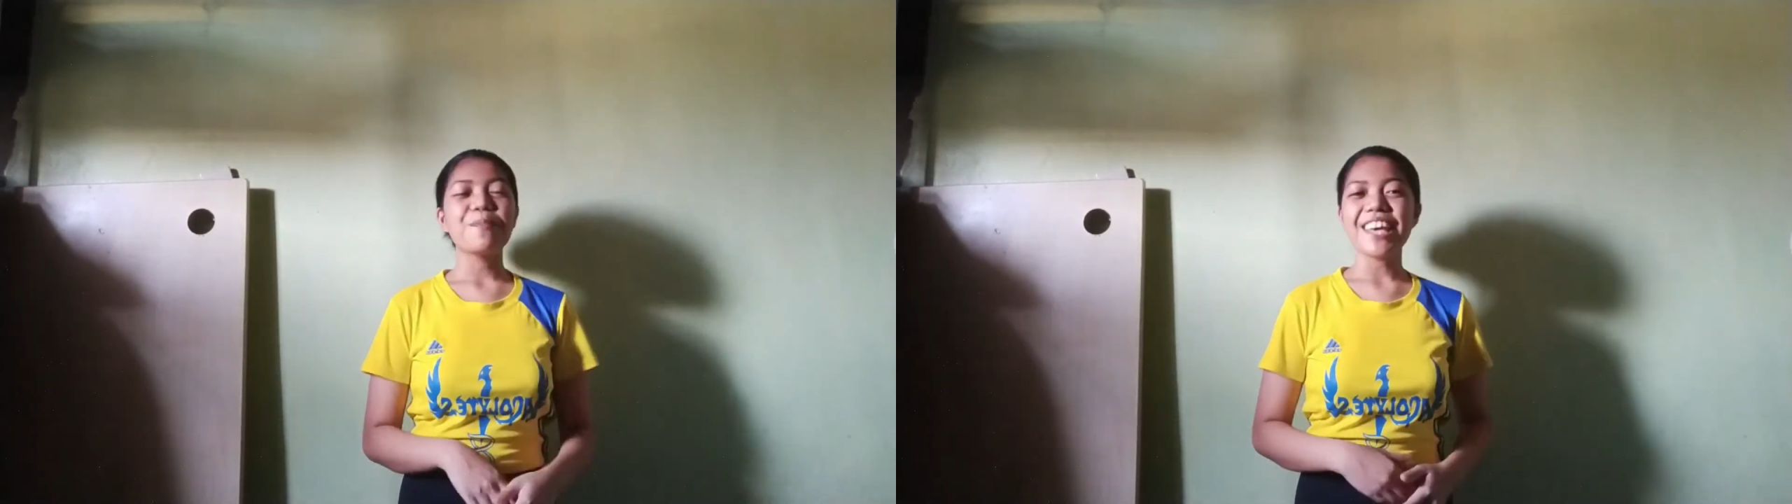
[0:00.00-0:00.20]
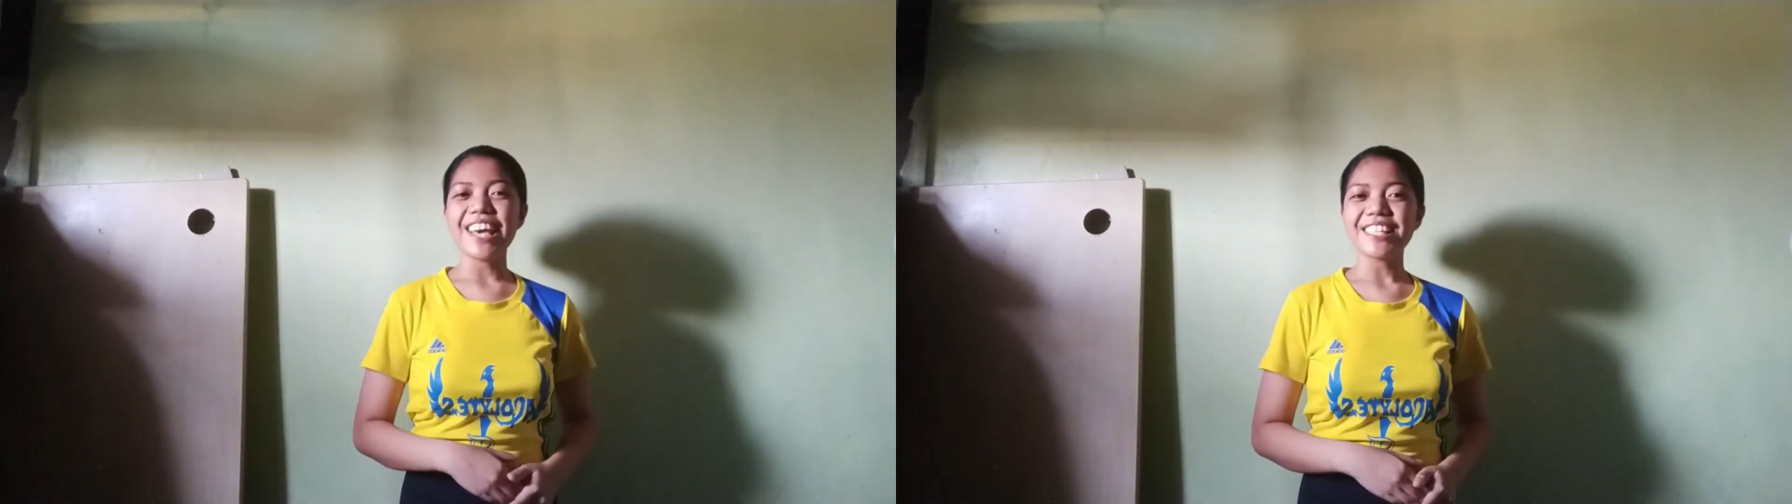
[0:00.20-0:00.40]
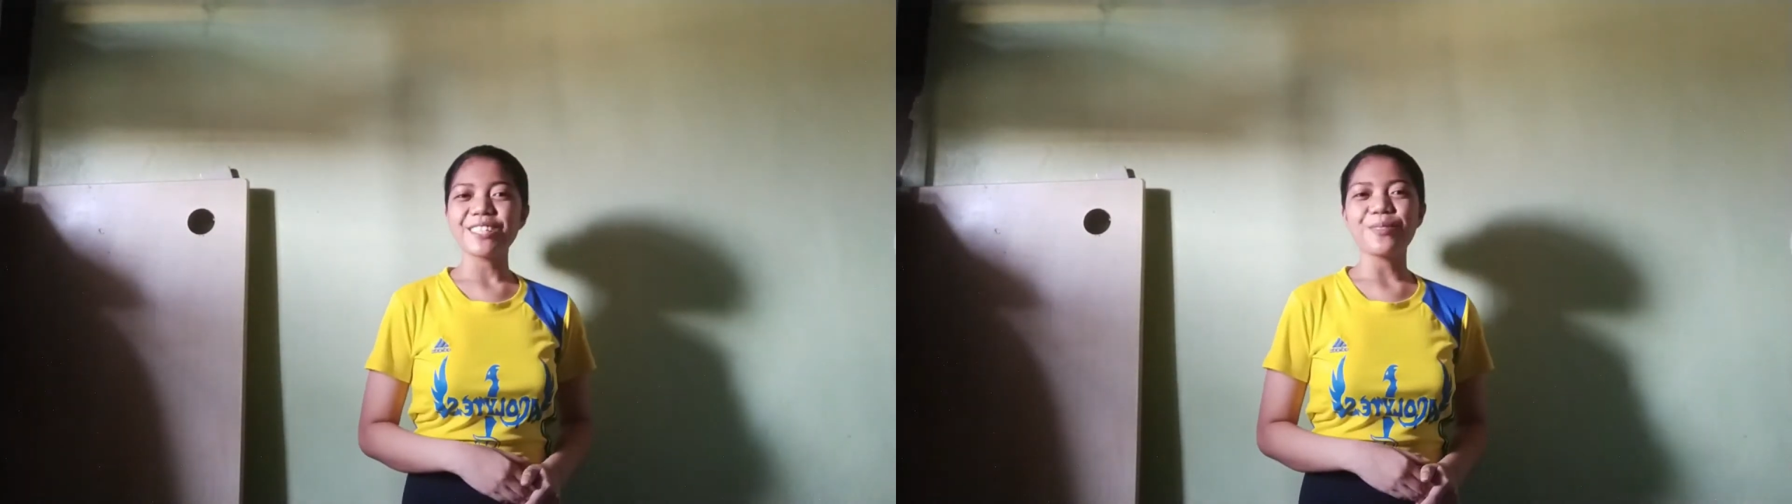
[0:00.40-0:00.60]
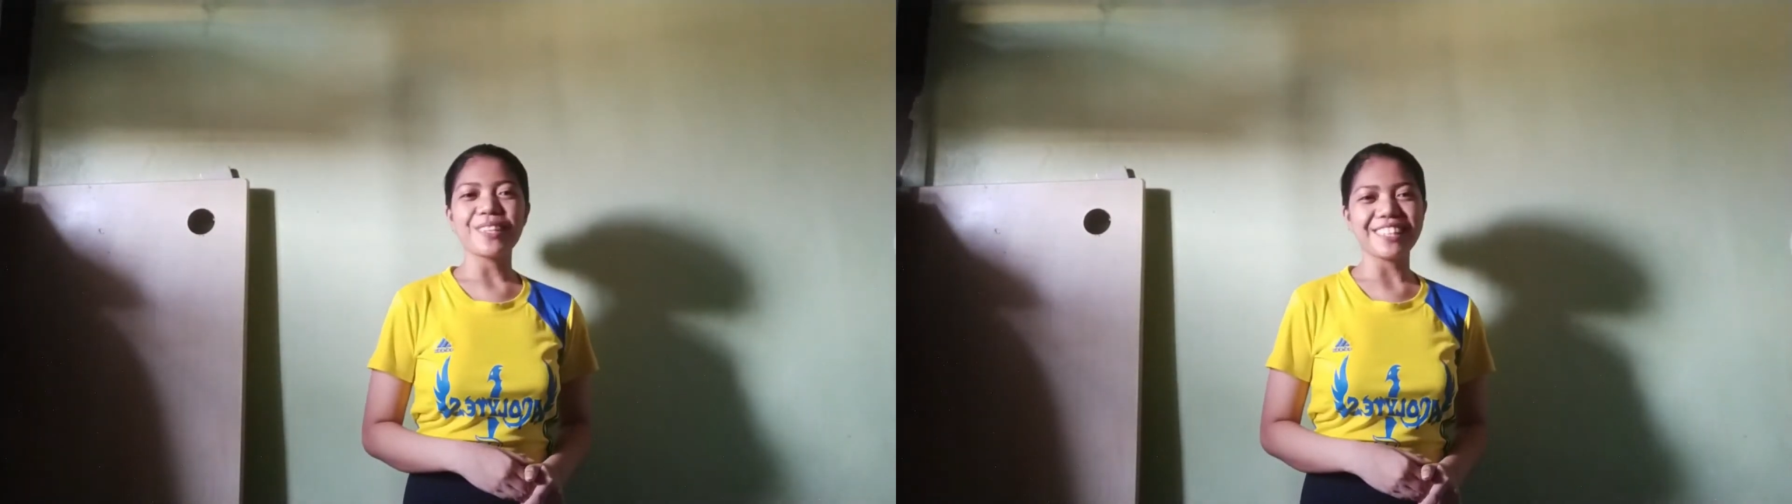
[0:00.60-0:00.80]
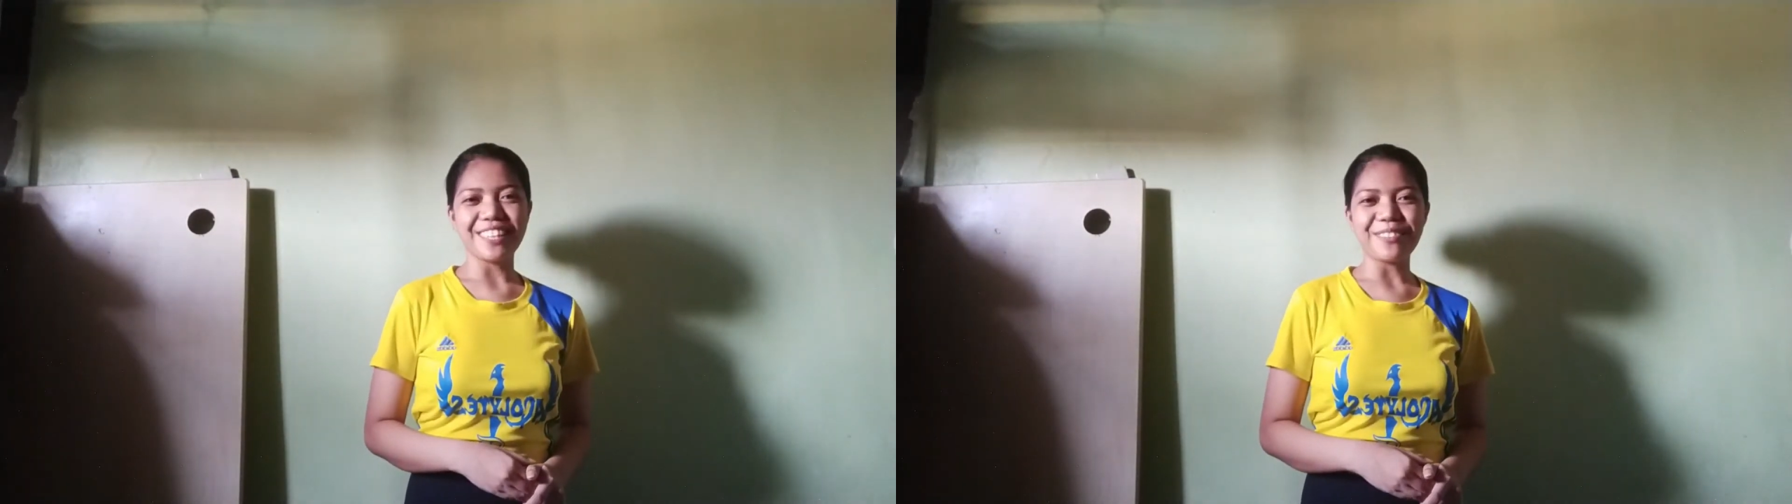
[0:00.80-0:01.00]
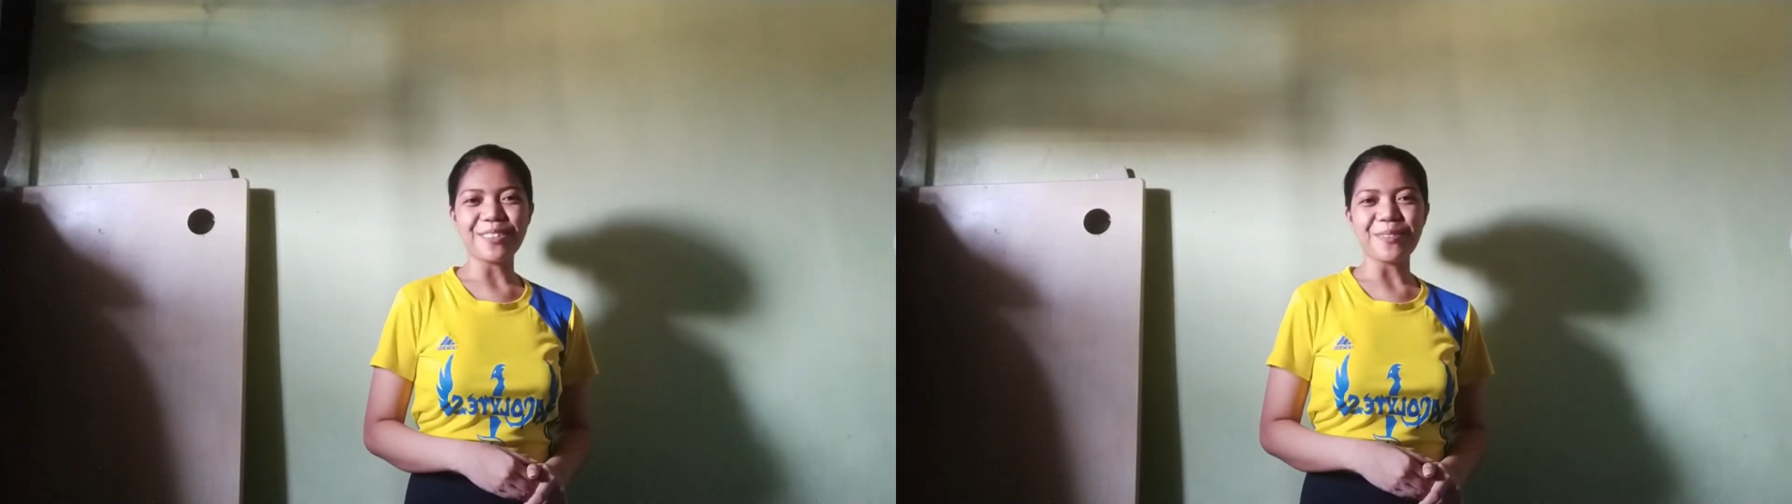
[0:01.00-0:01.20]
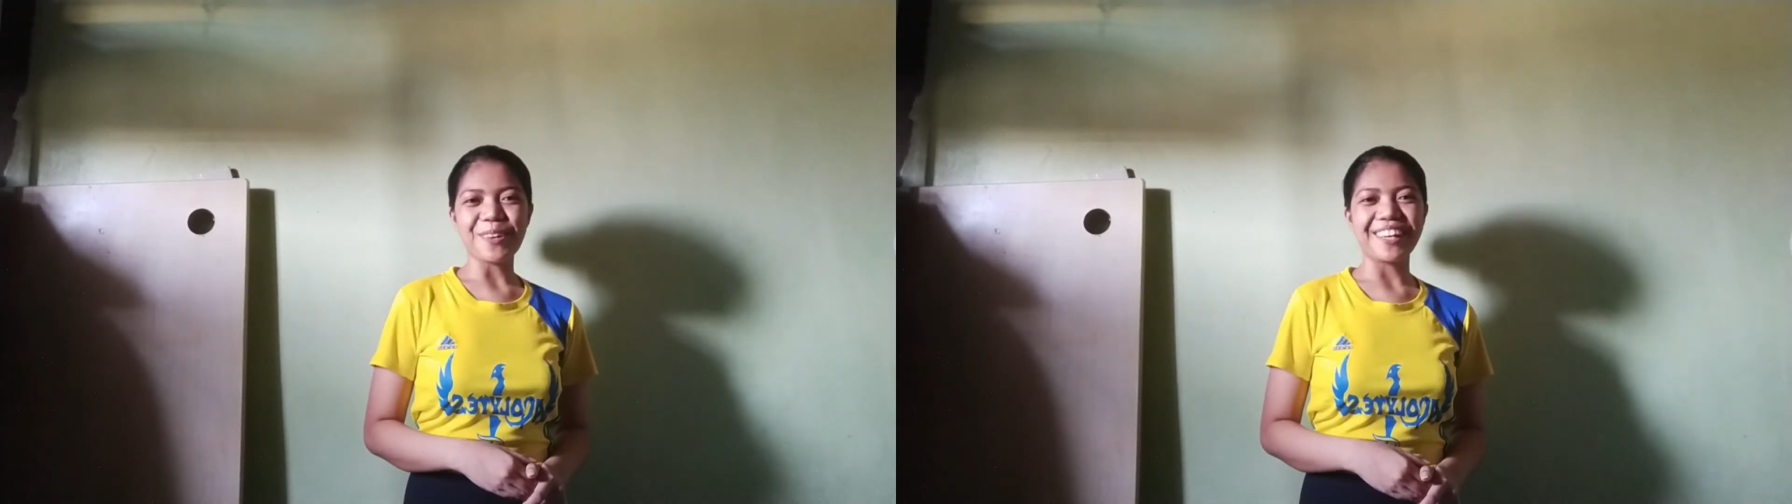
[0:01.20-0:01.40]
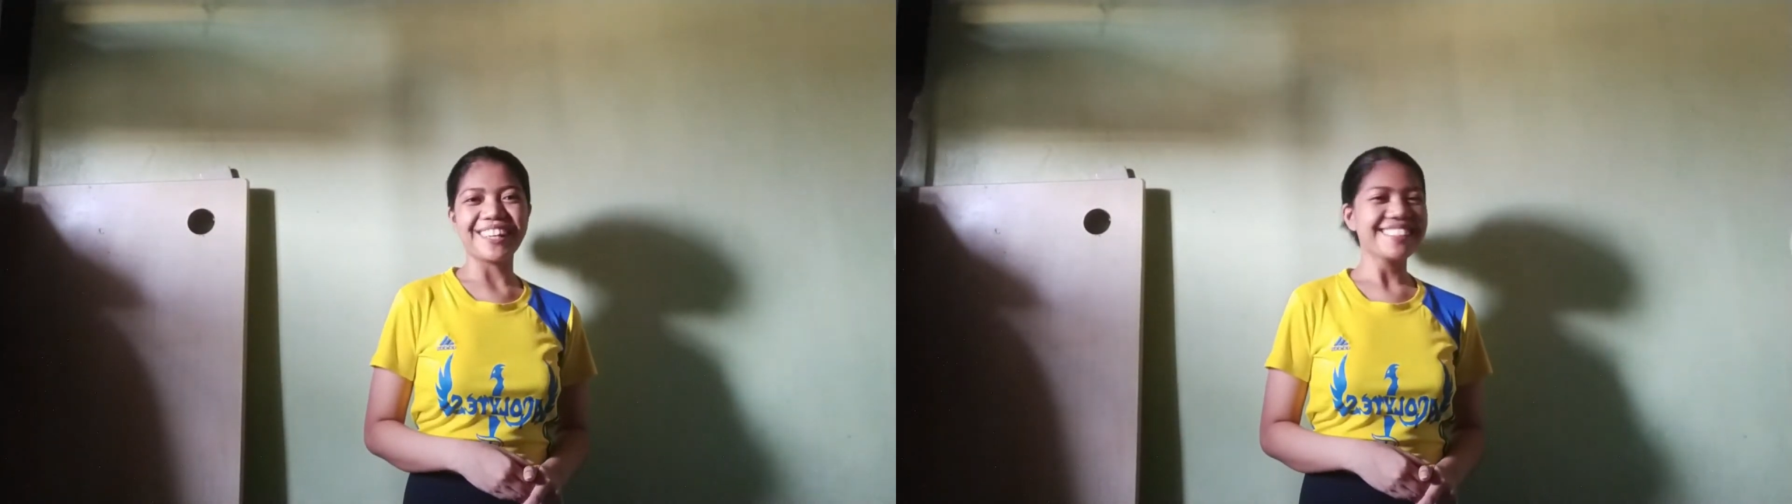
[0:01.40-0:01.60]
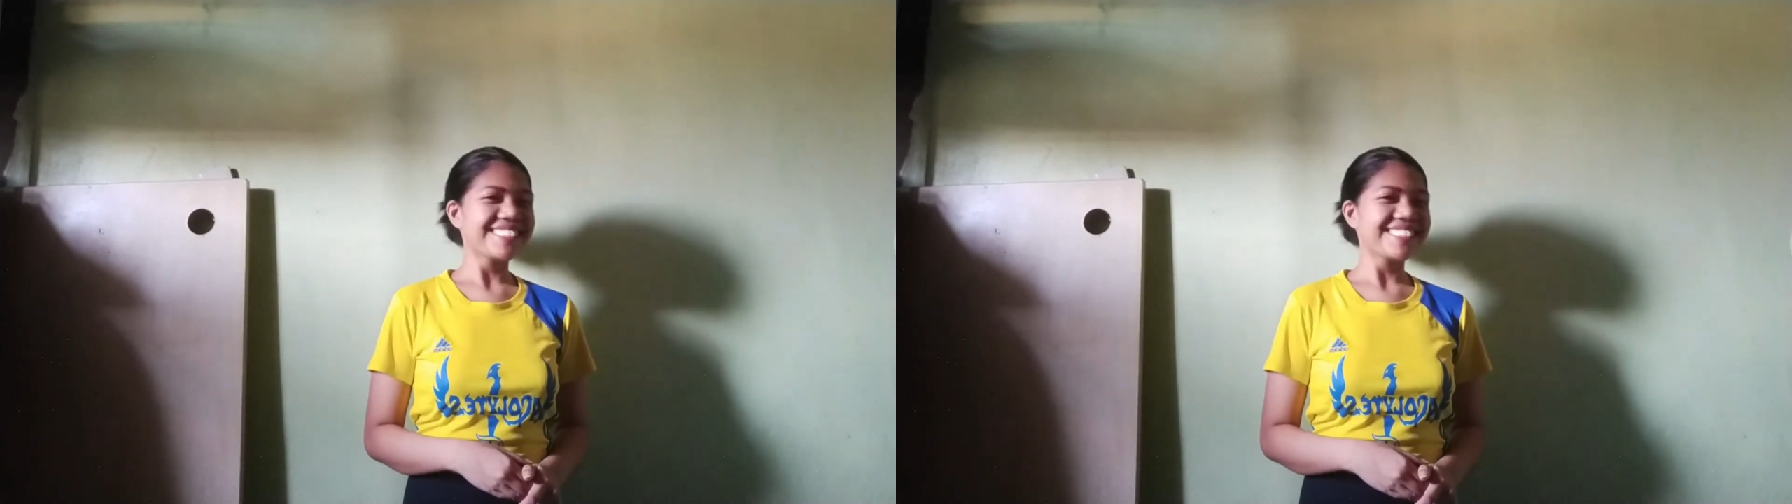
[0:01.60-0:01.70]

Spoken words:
PS will give you more.